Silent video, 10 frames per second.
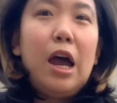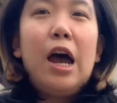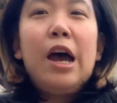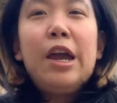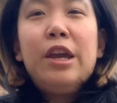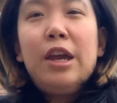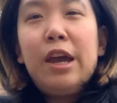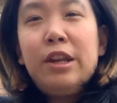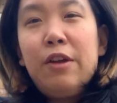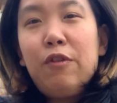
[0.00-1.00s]
I
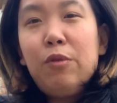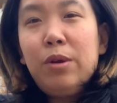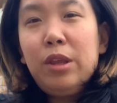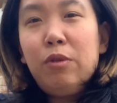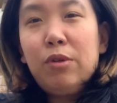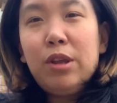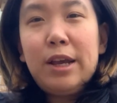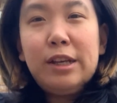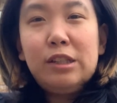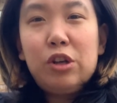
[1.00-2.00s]
never really
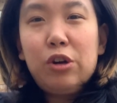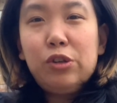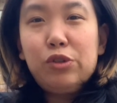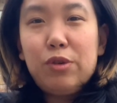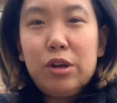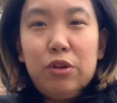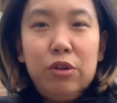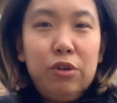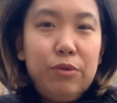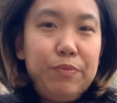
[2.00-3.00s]
realized her
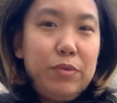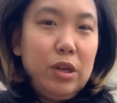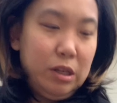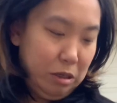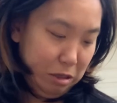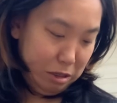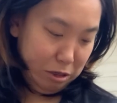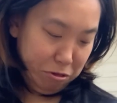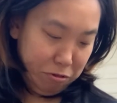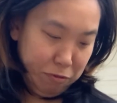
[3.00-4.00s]
struggle
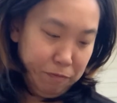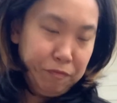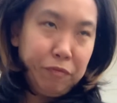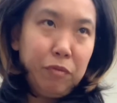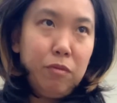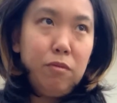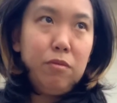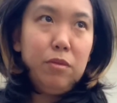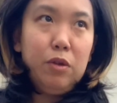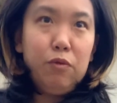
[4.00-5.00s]
until
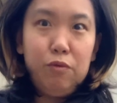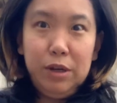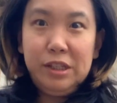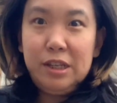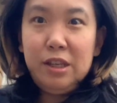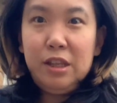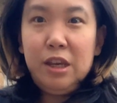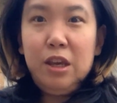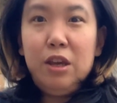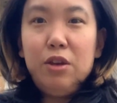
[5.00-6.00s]

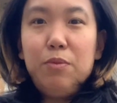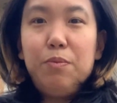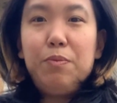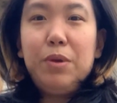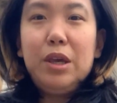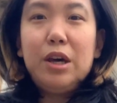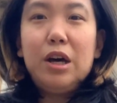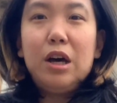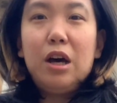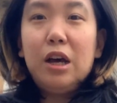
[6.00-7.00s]
recently,
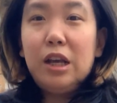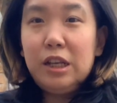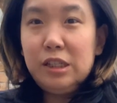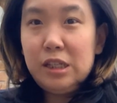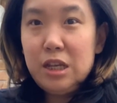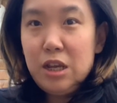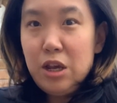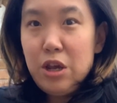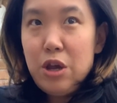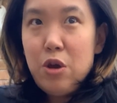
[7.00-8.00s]
because
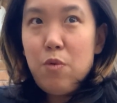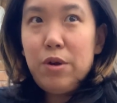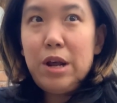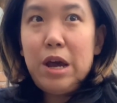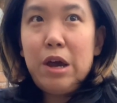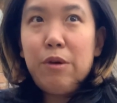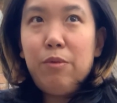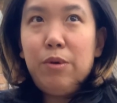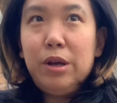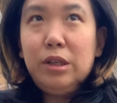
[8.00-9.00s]
when I
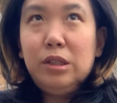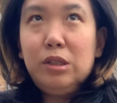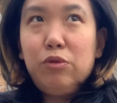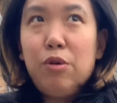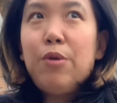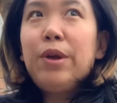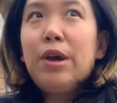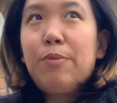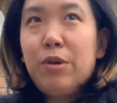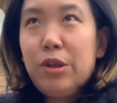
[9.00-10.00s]
was growing
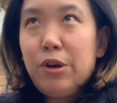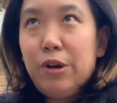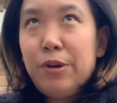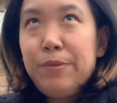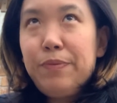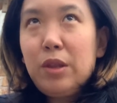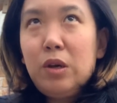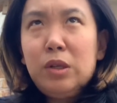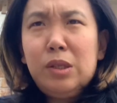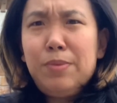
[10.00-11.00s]
up with her, I
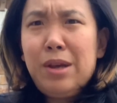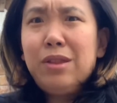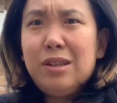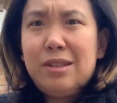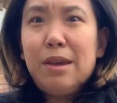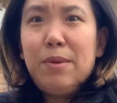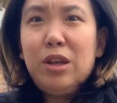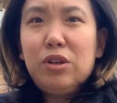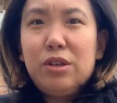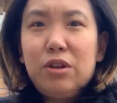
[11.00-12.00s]
was about the same
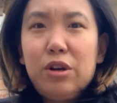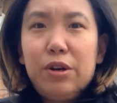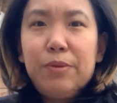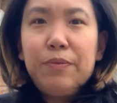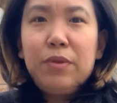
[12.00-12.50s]
age as her.